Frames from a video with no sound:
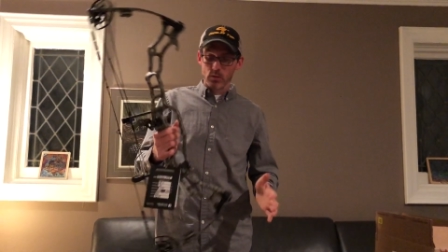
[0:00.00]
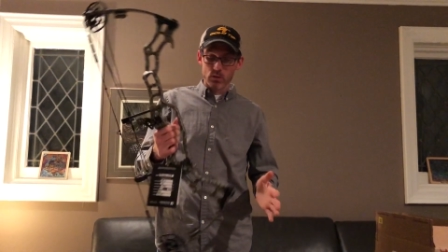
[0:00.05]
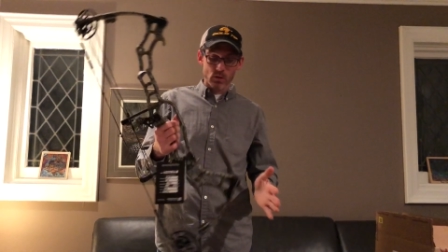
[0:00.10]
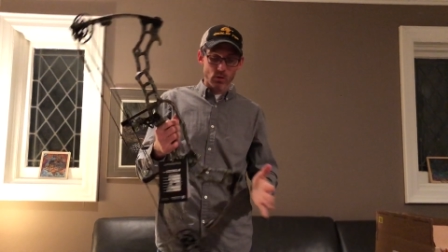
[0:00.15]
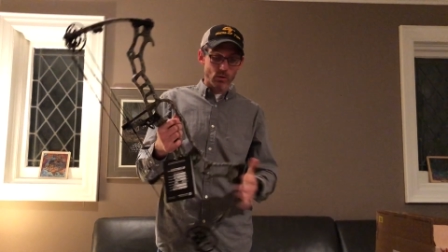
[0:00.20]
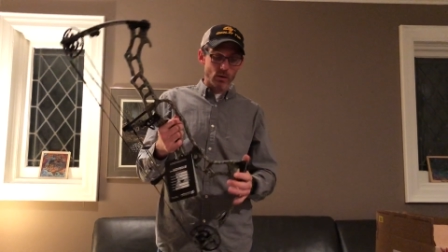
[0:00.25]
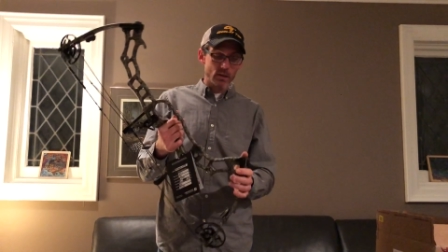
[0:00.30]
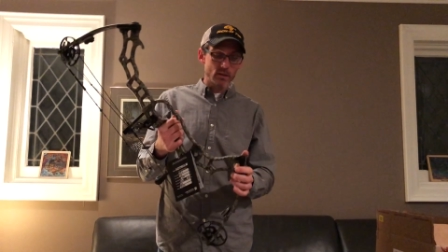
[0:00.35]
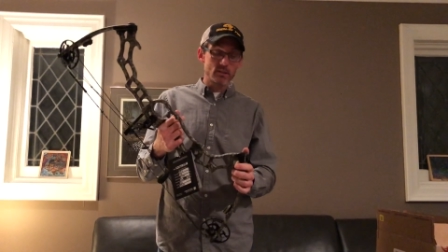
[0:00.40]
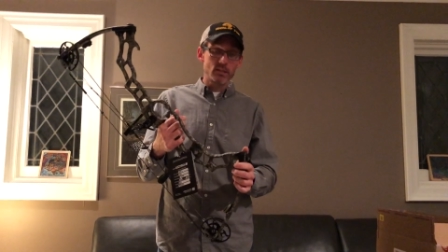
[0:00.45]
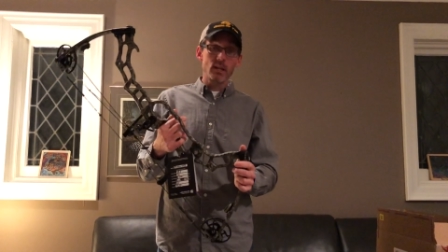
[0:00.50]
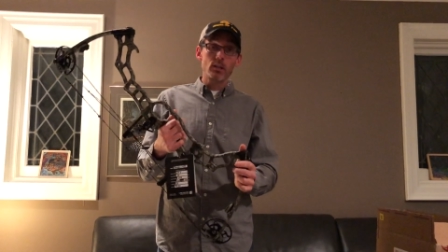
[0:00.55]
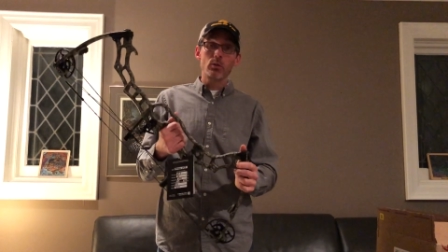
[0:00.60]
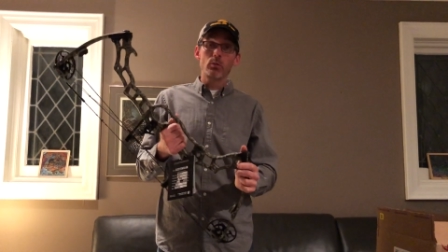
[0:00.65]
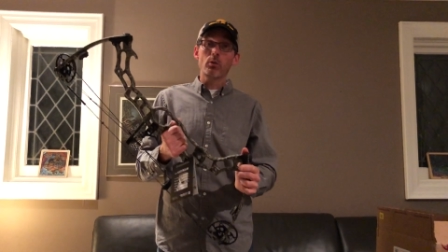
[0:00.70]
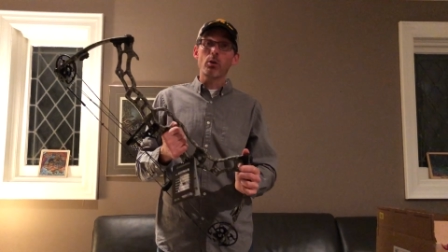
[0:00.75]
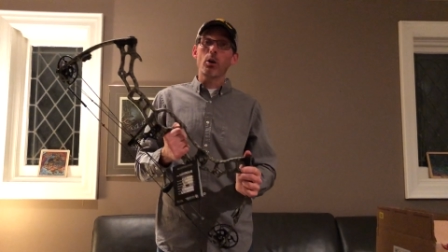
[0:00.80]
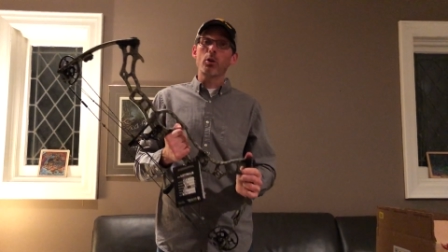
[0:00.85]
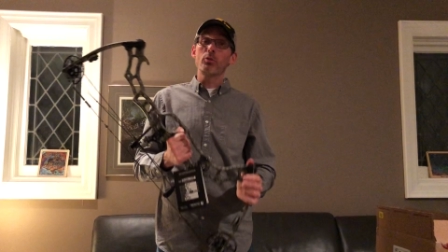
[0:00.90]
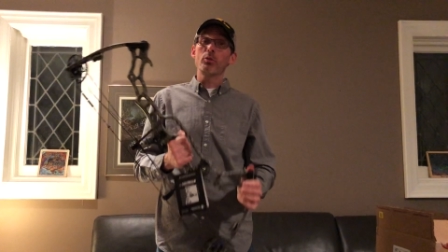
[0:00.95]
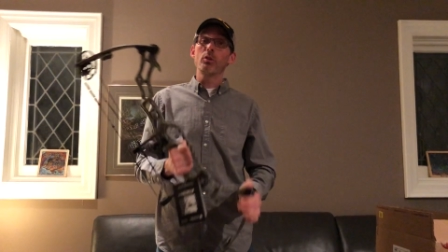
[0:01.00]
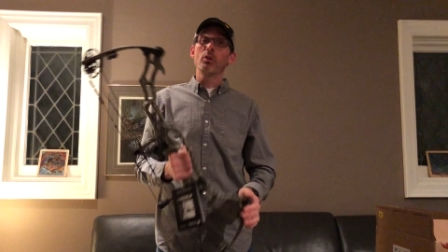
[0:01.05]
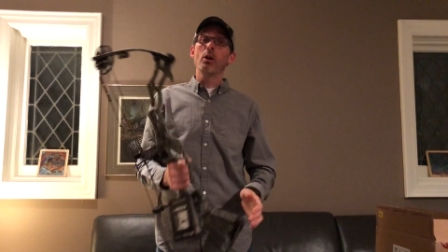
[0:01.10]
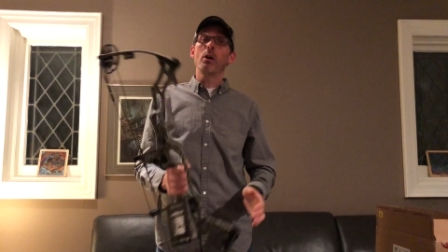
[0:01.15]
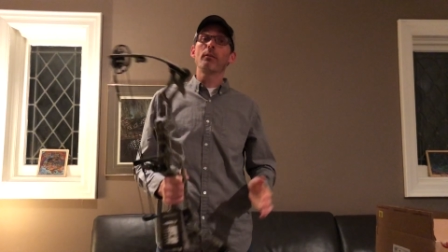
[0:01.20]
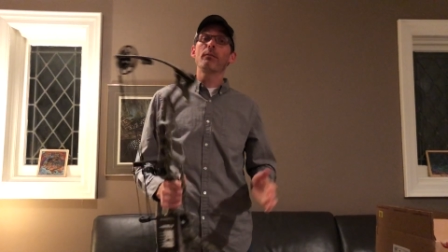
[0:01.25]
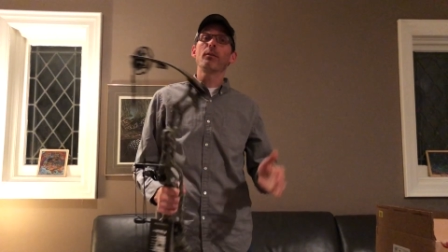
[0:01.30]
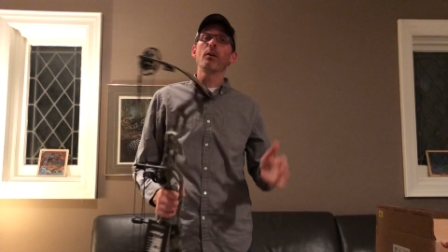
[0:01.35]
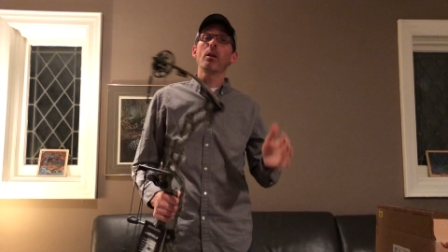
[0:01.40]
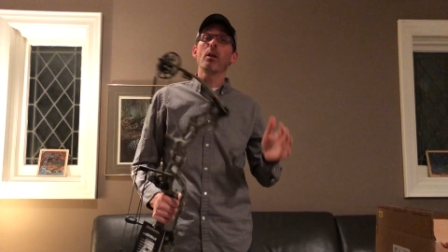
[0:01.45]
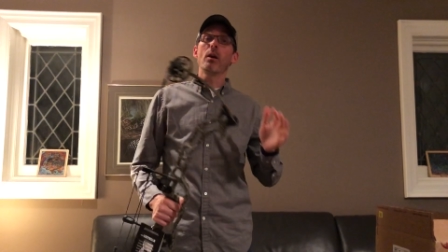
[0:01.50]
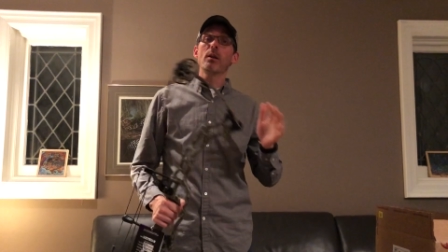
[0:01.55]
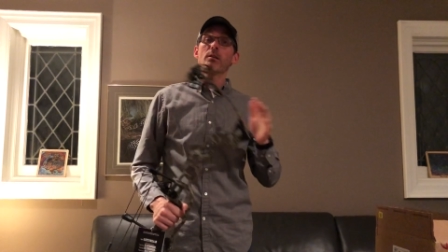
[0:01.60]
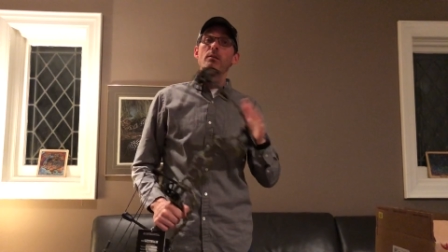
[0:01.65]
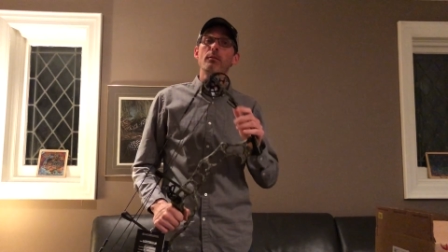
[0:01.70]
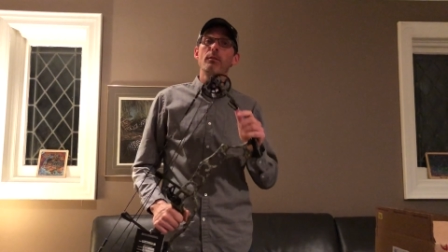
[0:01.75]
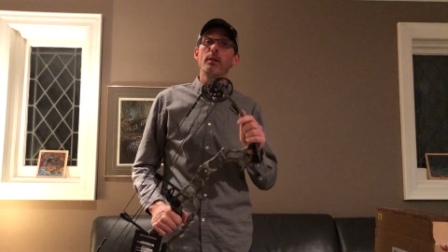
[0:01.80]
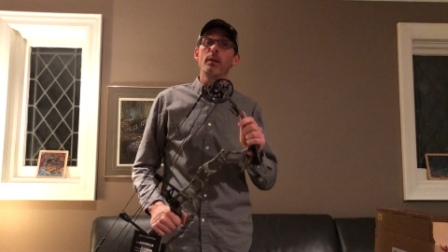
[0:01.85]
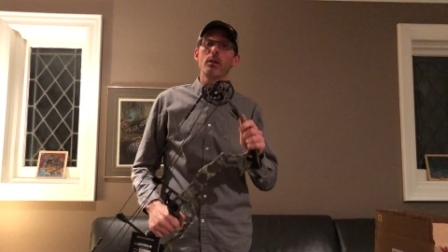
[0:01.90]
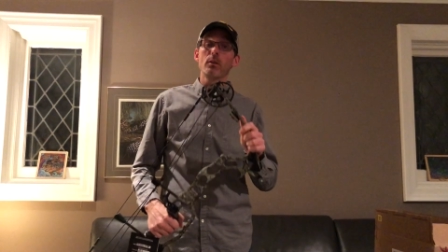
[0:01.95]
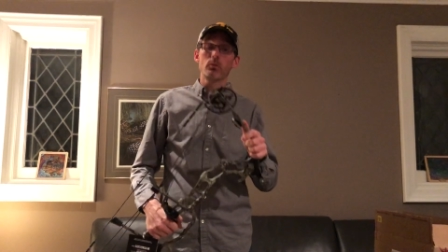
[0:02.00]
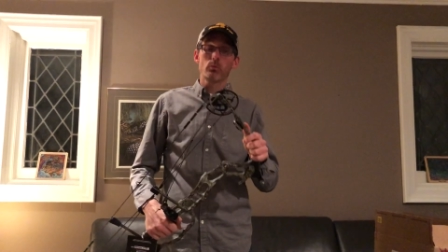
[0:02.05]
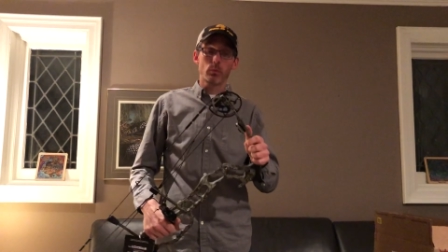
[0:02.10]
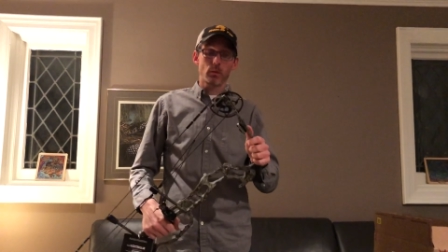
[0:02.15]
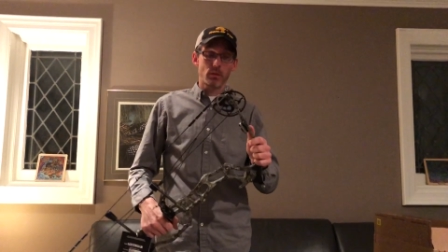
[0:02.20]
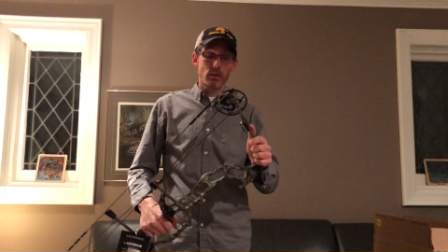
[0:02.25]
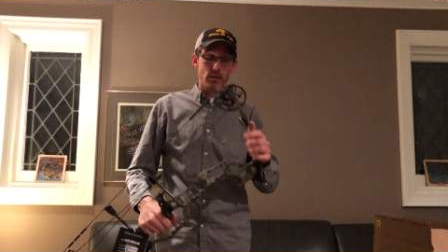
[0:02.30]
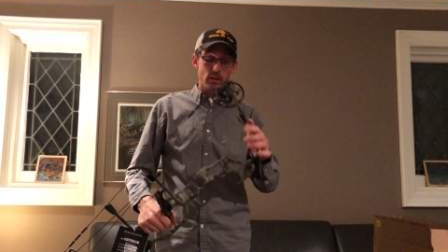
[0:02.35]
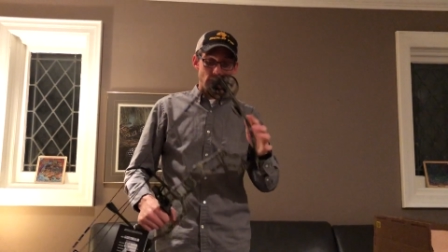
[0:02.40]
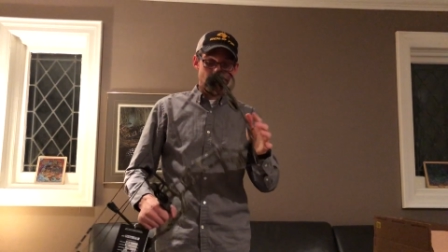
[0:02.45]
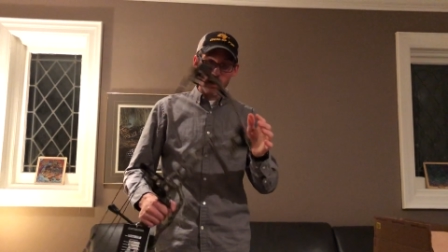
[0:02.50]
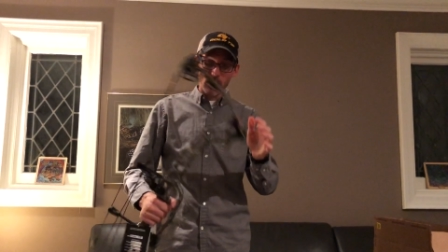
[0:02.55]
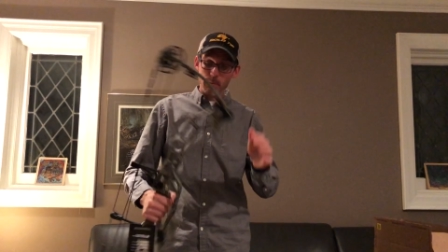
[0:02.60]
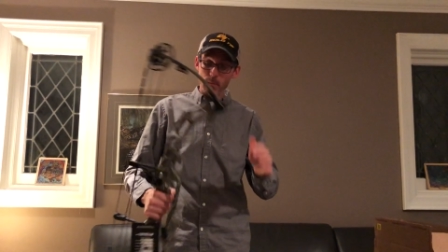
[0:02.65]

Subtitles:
So stay tuned to Archery Talk for lots of videos with the